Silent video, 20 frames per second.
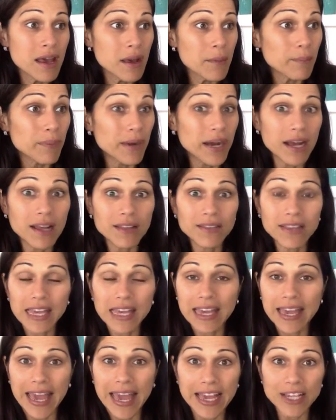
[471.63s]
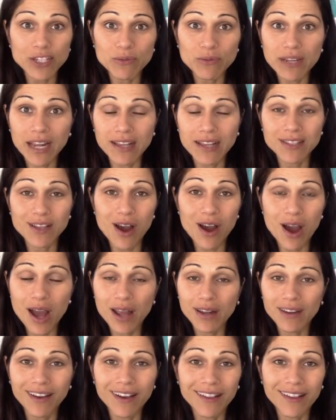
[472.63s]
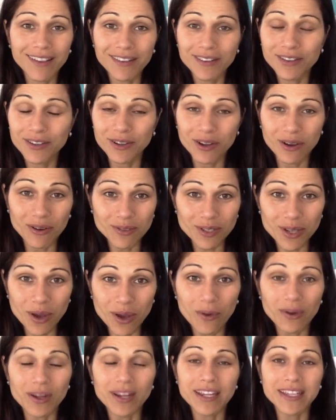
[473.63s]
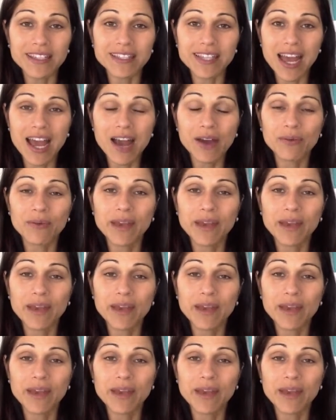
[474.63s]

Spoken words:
But the engagement has gone, you know, totally down.